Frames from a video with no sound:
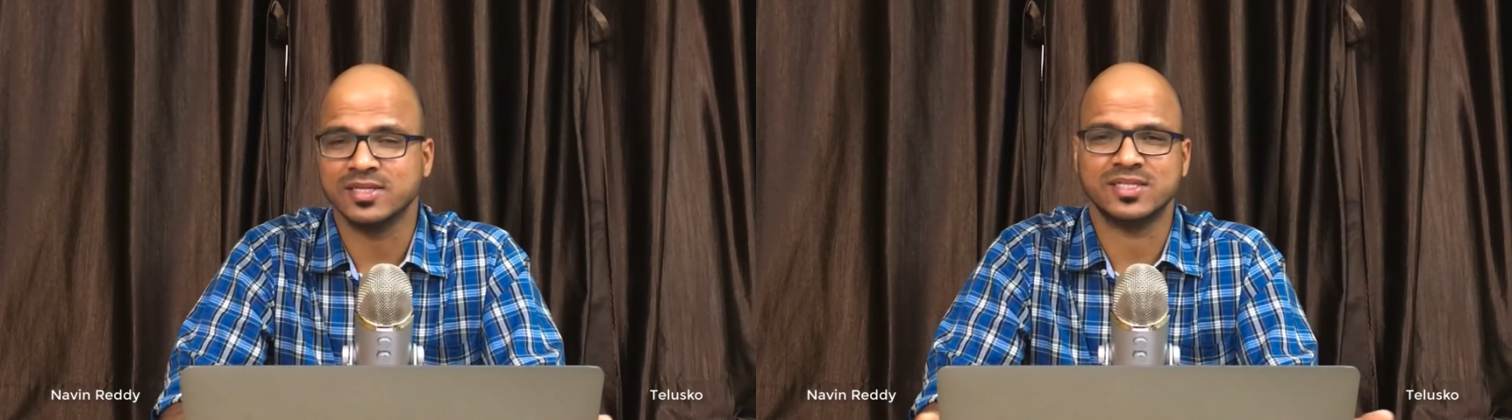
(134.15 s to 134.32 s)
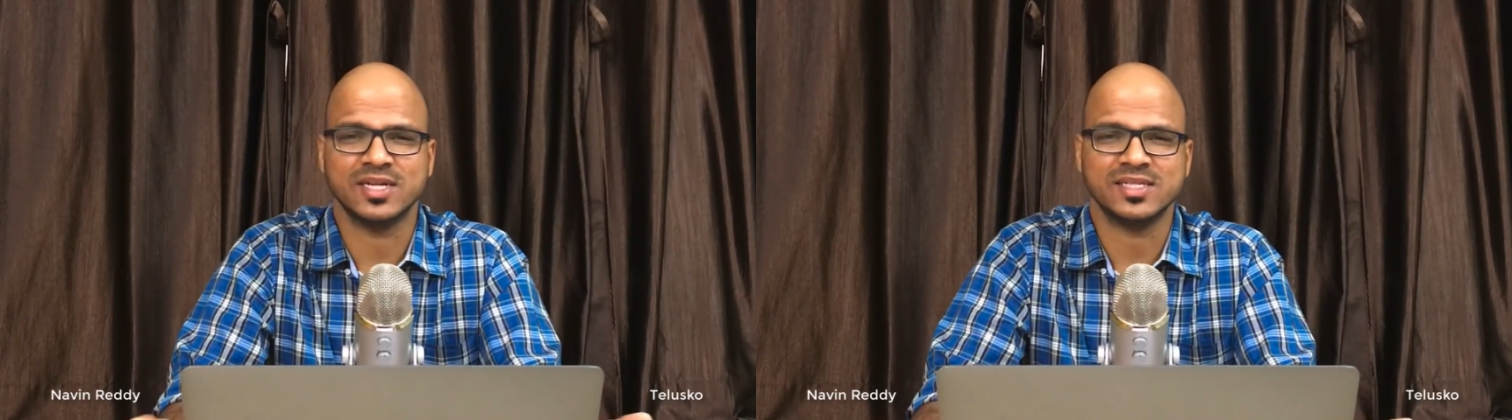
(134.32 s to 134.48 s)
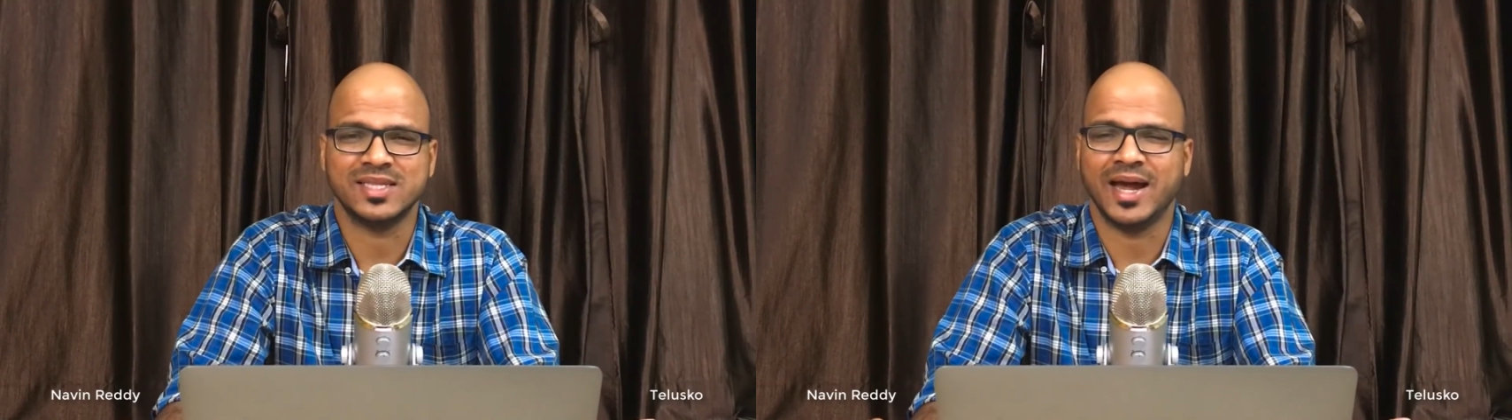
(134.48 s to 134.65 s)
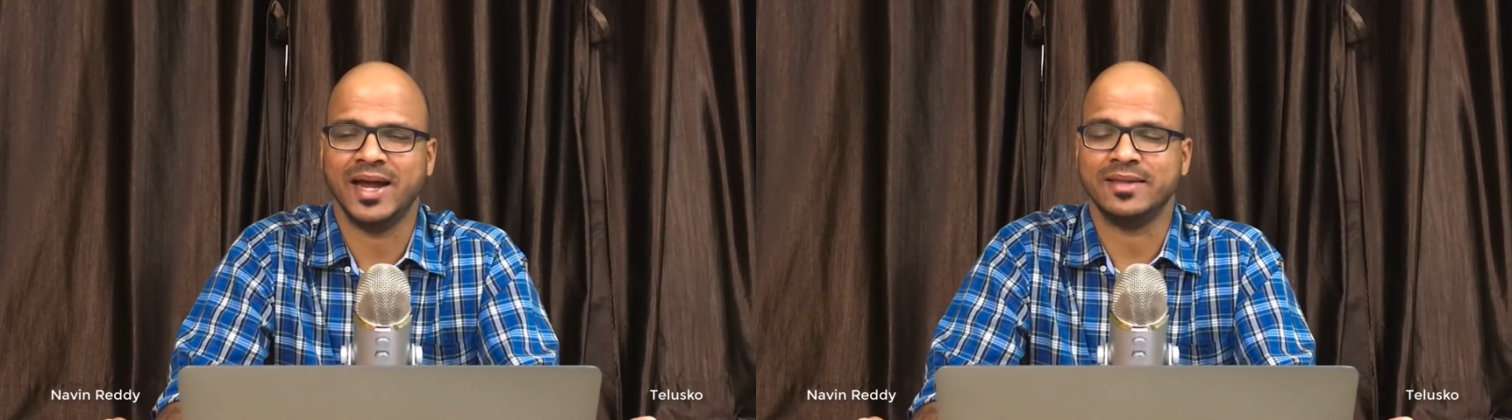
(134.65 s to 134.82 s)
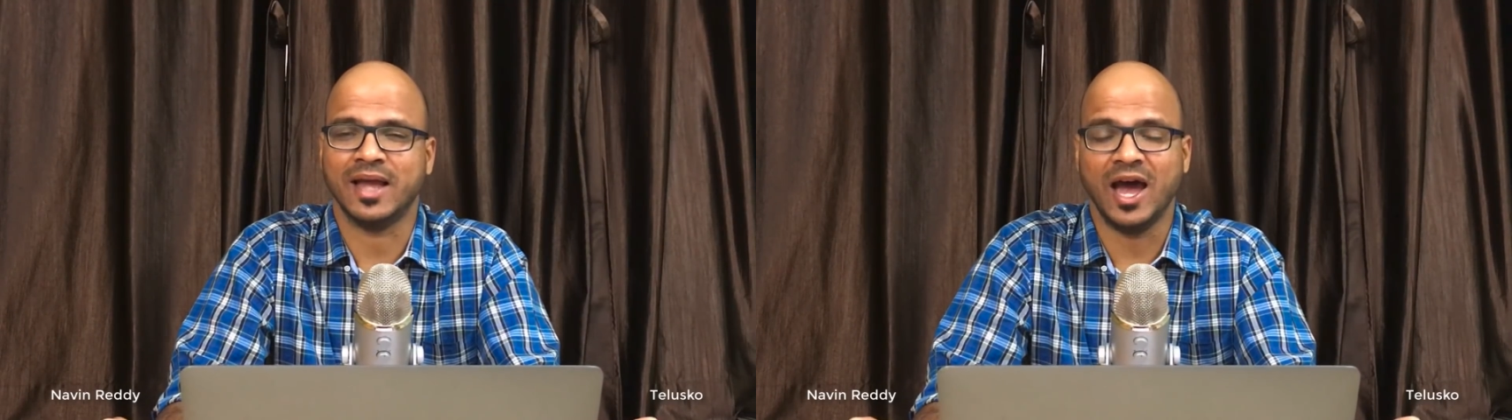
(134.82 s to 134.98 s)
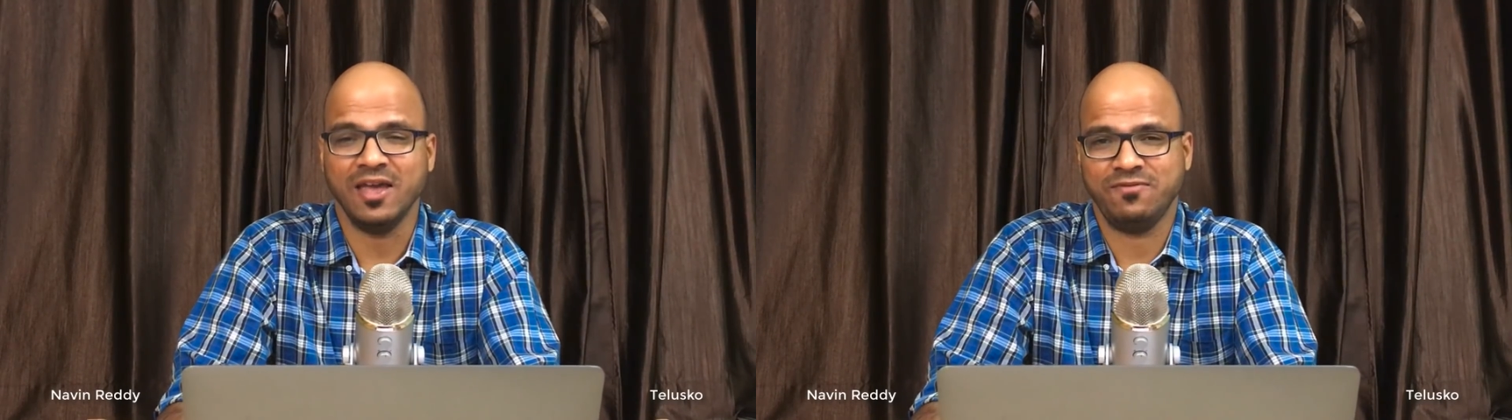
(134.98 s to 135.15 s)
it's just
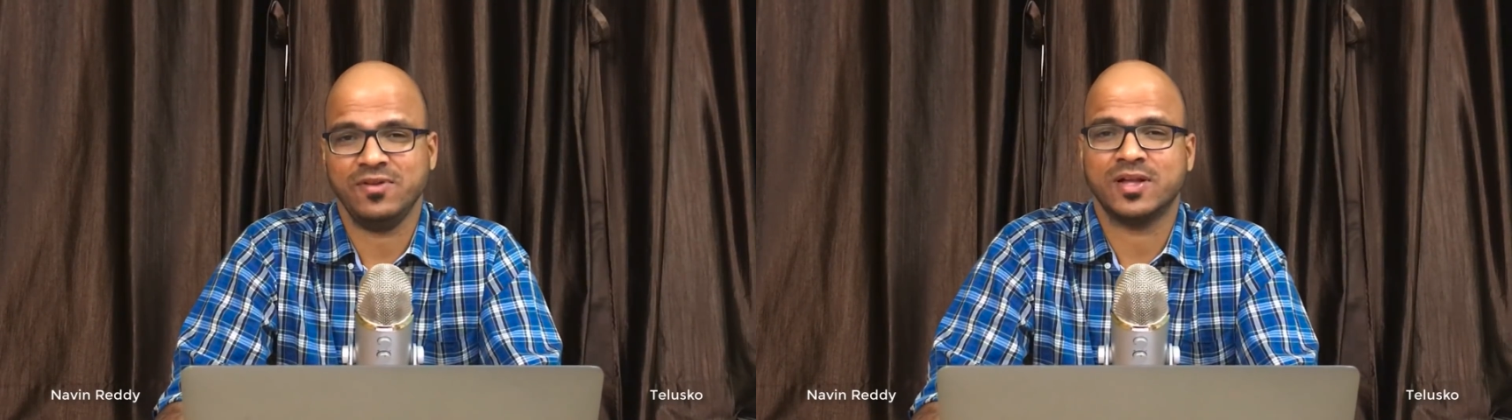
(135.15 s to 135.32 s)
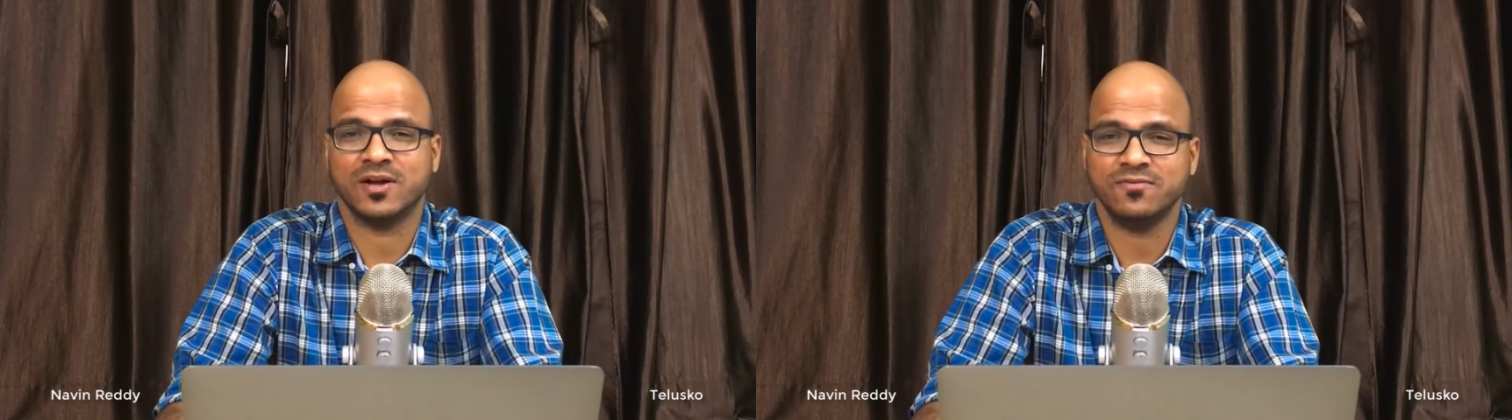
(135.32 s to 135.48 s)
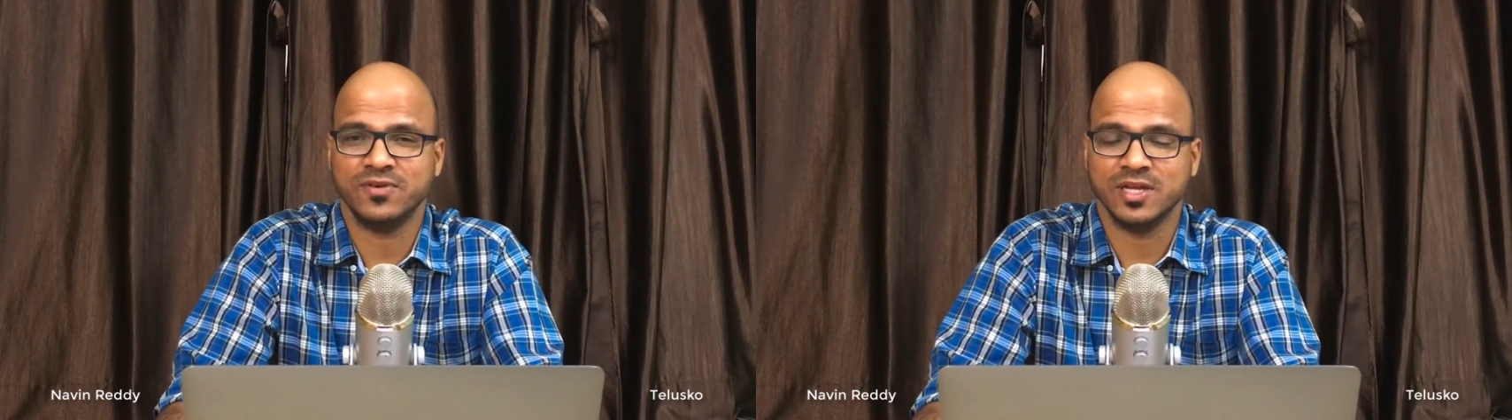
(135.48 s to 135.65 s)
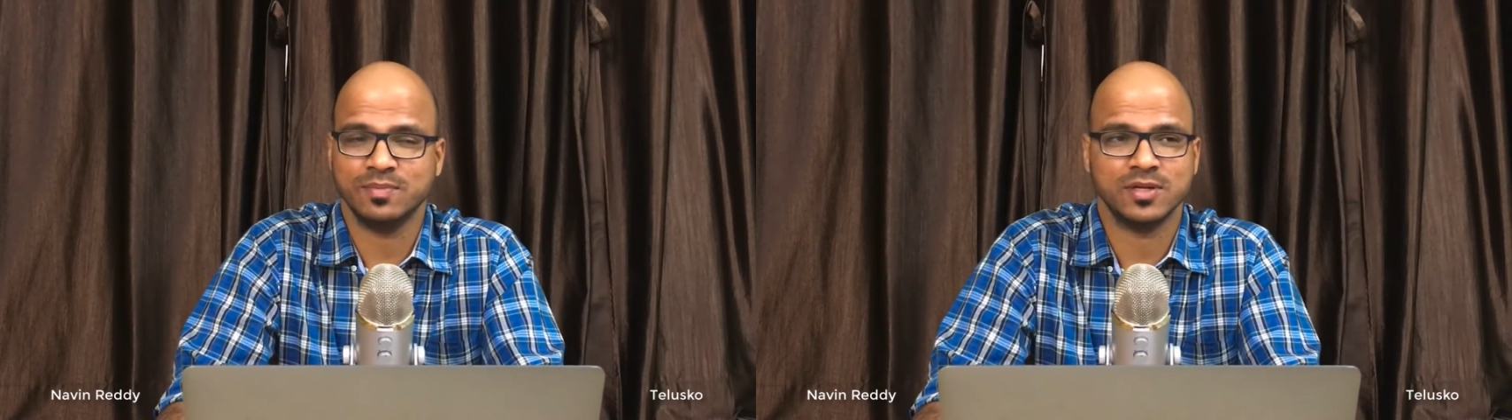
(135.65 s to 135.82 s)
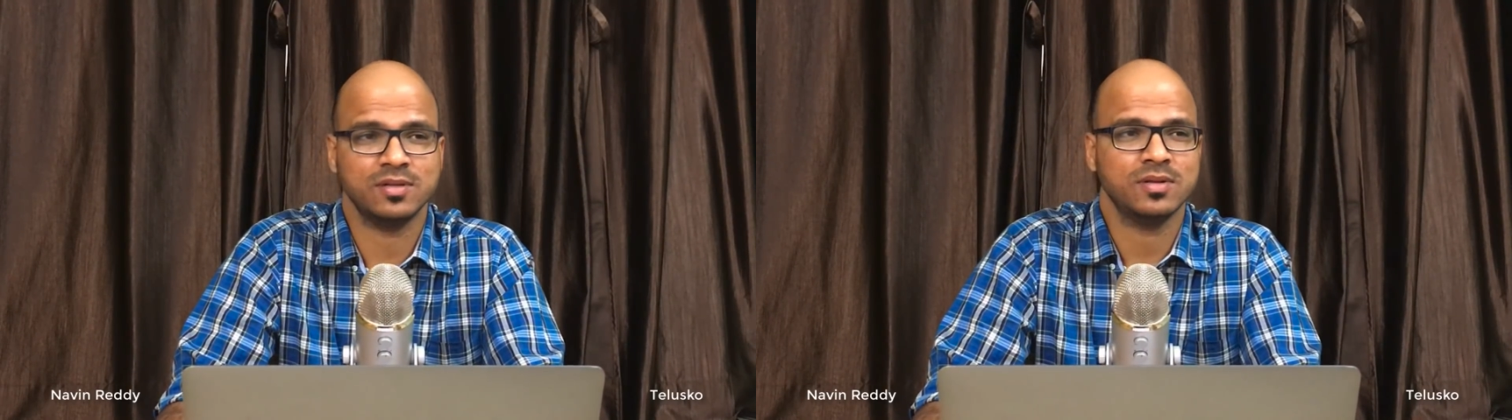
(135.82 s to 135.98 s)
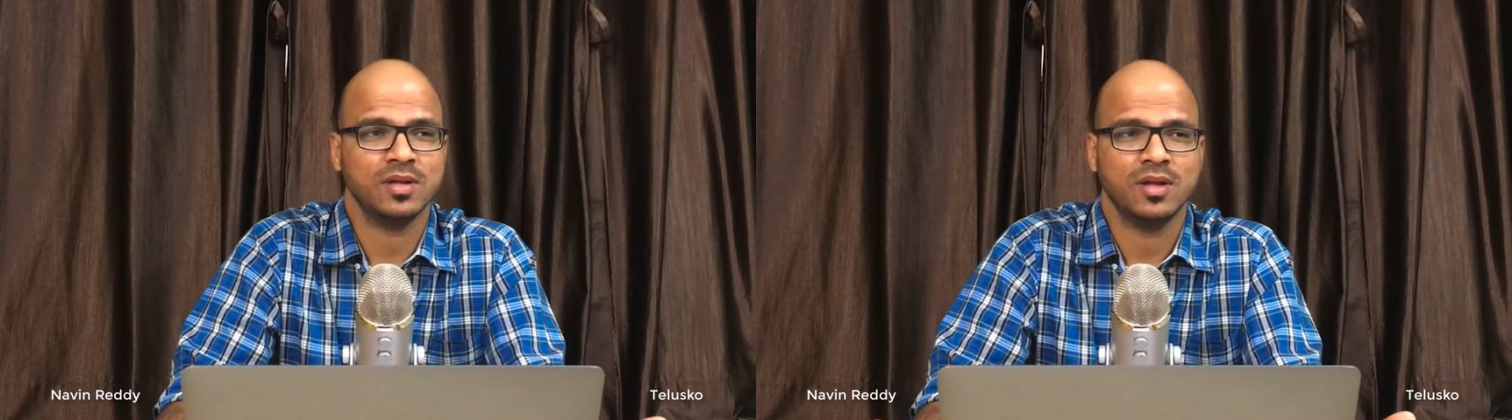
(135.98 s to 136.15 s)
that I feel
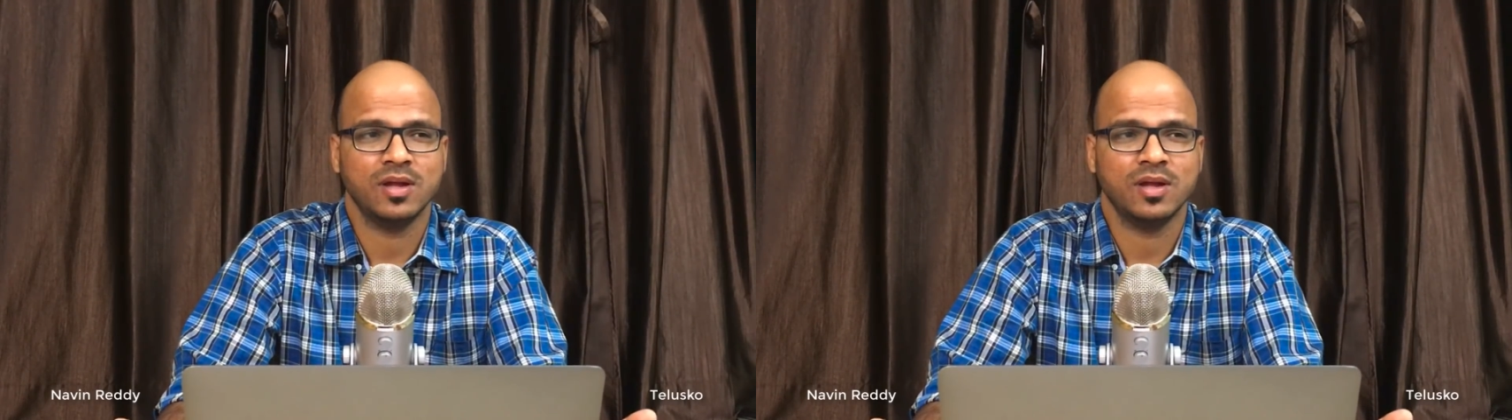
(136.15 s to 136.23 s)
comfortable.